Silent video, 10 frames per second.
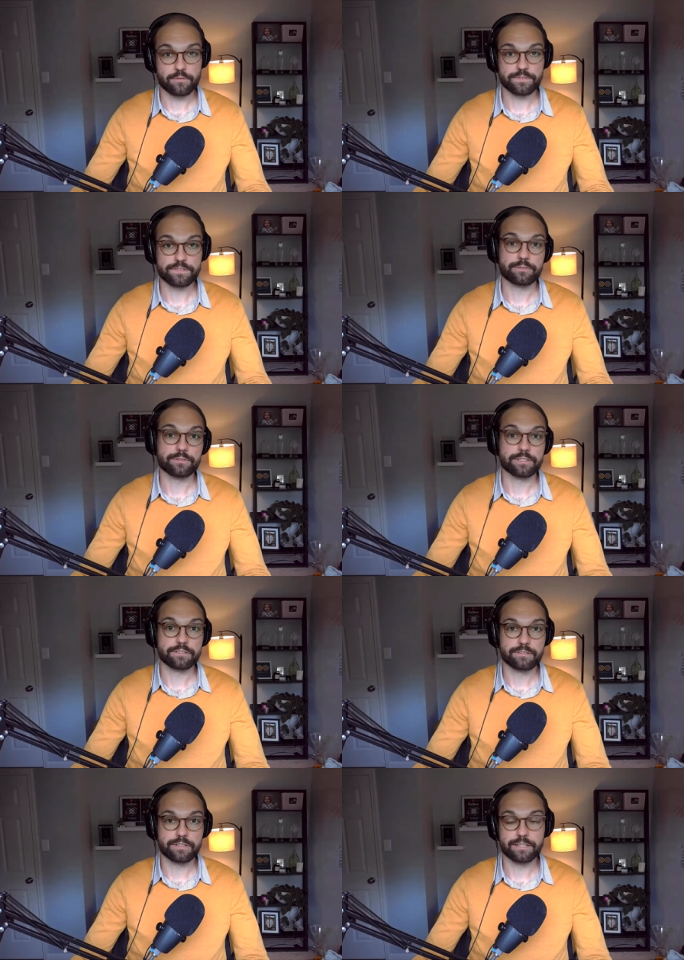into their
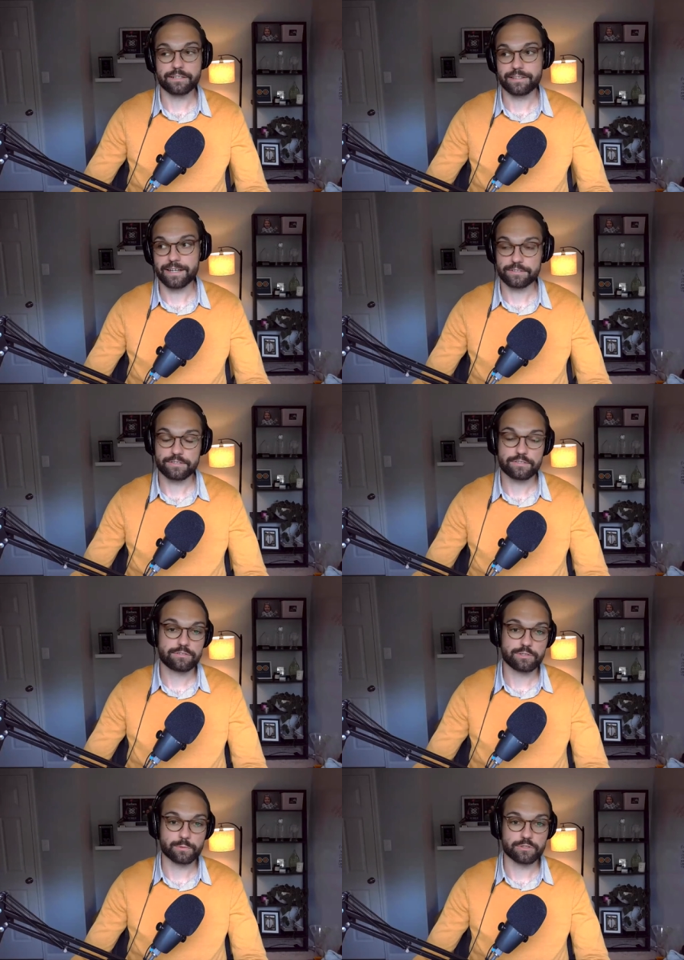facility uh, in the
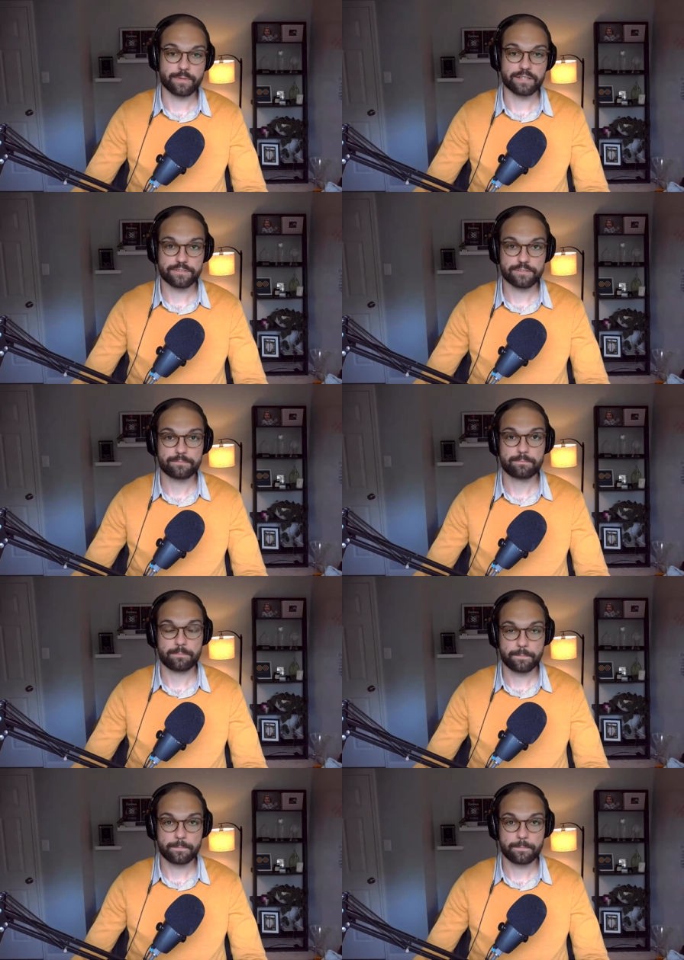next two-ish months.